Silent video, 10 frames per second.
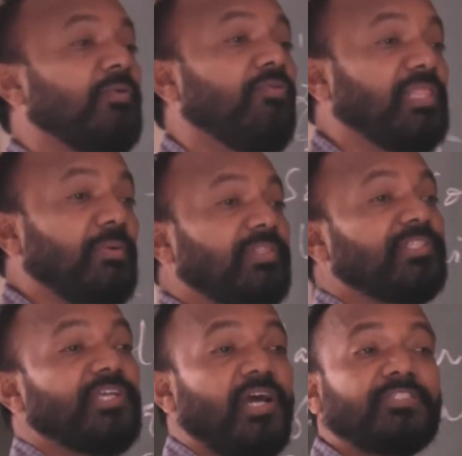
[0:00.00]
whenever the
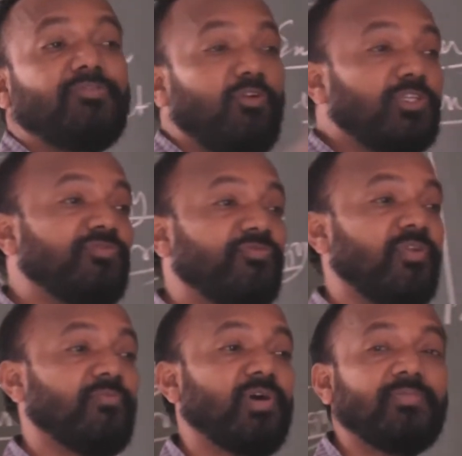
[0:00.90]
charge flows
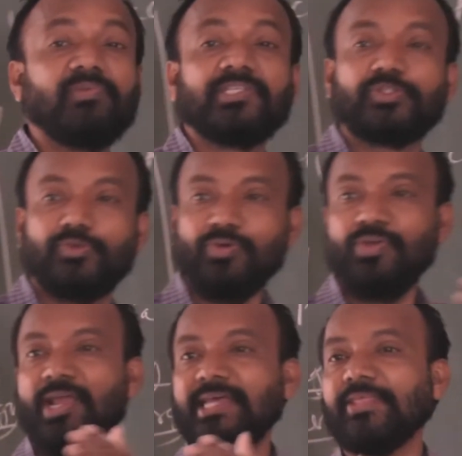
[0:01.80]
from one place to
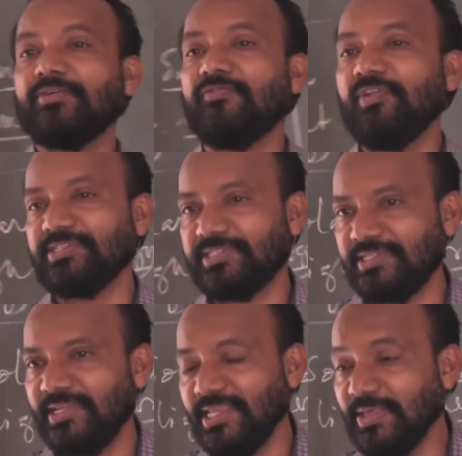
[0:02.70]
another place
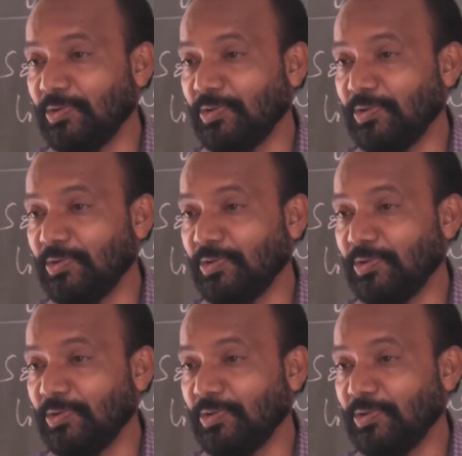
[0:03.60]
in a